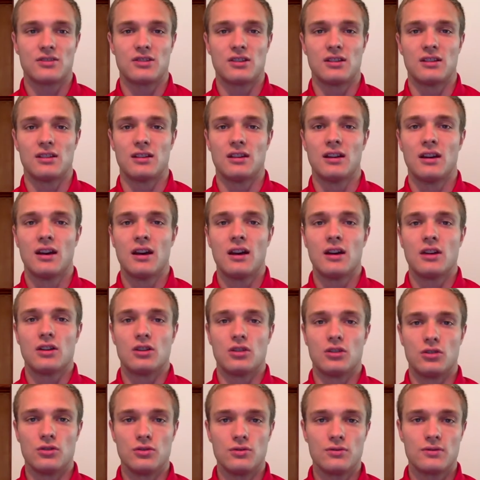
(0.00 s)
He
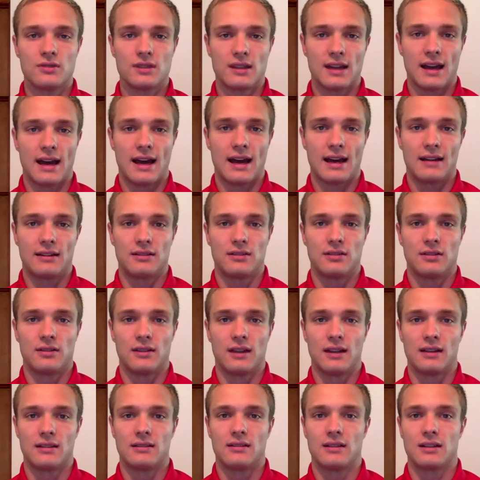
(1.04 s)
used that to
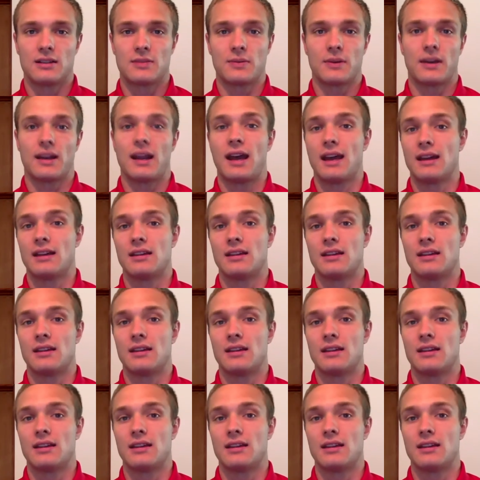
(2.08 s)
then explain, hey,